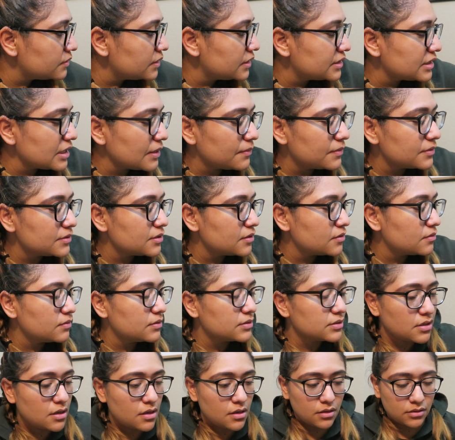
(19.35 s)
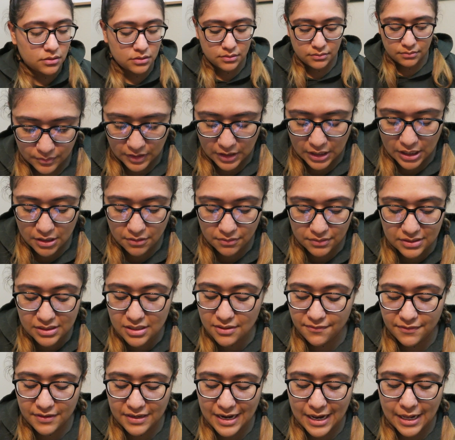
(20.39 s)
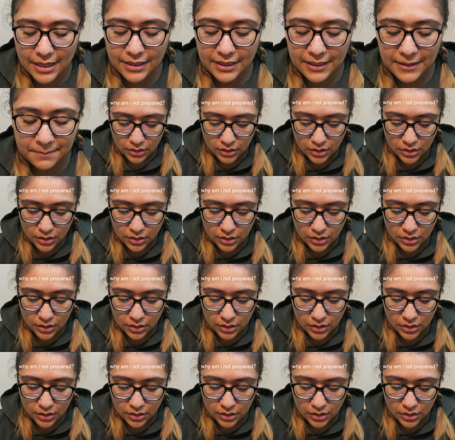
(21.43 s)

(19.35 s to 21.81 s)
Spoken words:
week's episode was called. It was the finale.